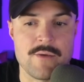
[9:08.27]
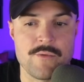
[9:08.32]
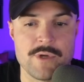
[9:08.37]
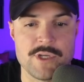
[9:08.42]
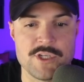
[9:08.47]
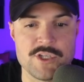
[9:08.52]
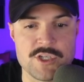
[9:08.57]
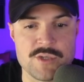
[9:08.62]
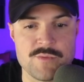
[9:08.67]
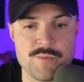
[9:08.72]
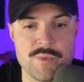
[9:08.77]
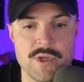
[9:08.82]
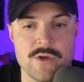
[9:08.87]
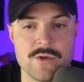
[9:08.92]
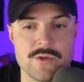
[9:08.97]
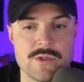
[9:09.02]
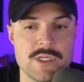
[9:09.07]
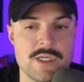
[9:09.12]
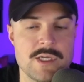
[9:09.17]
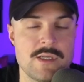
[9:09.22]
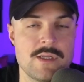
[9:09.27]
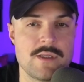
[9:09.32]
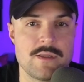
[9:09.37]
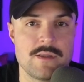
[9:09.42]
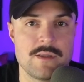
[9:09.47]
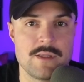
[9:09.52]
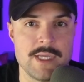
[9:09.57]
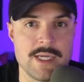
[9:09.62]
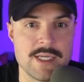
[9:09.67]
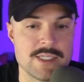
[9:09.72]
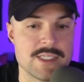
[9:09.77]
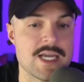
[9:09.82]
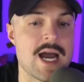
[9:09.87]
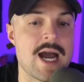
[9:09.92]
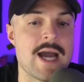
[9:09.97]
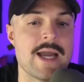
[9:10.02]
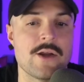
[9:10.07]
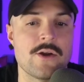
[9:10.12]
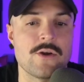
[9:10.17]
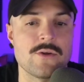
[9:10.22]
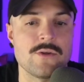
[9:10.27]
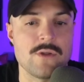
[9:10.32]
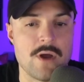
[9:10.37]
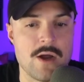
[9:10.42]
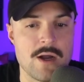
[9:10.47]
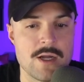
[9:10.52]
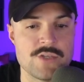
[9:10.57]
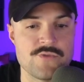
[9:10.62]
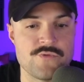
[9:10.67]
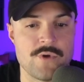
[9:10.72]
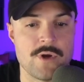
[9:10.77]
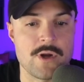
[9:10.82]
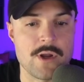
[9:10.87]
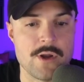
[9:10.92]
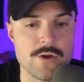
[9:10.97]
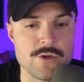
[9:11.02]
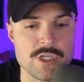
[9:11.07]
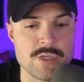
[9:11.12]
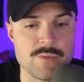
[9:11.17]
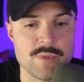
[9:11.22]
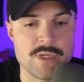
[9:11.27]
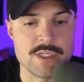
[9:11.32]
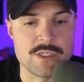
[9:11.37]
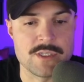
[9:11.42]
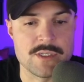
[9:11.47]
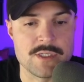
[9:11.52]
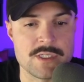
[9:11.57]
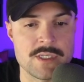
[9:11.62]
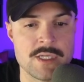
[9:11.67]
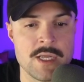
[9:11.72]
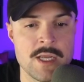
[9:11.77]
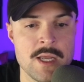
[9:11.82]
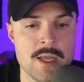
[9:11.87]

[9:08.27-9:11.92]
we just built the entire launch for our coaching business.